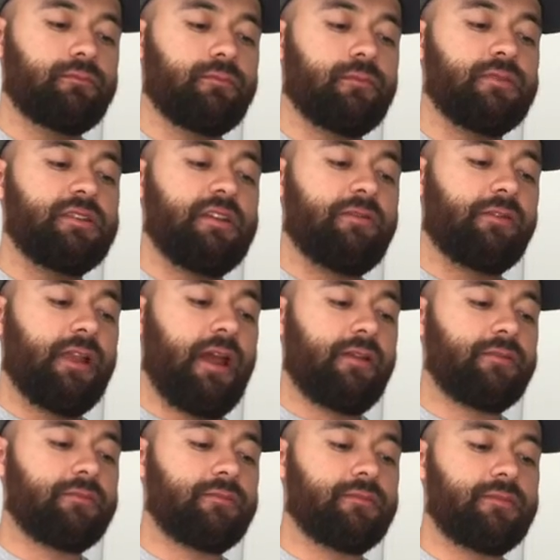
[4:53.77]
D flat
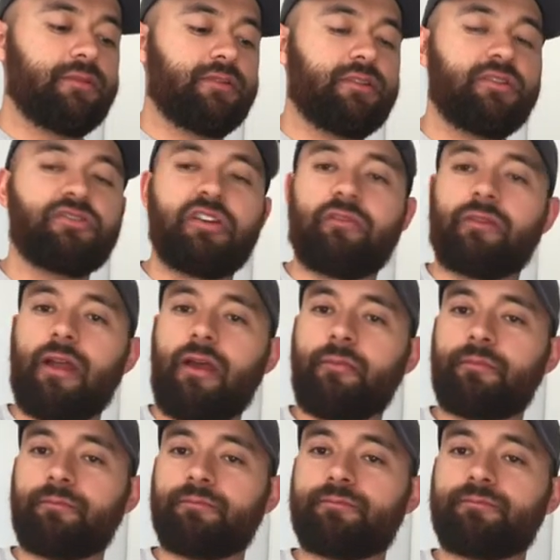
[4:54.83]
to G flat.
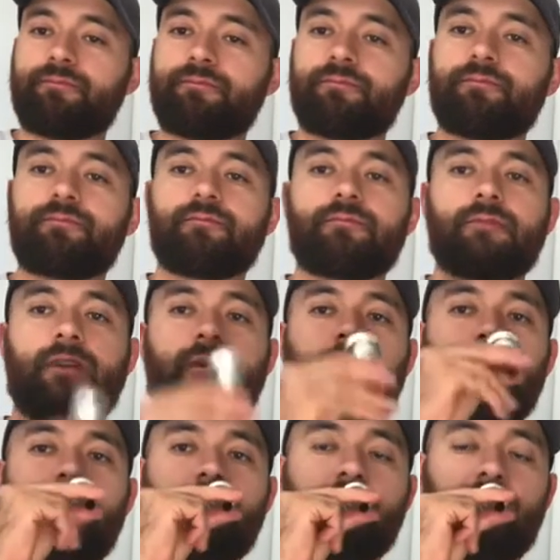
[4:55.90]
Here we go.
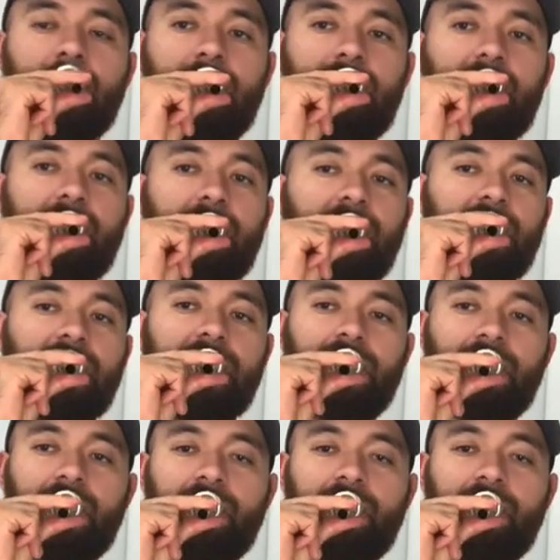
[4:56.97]
1, 2.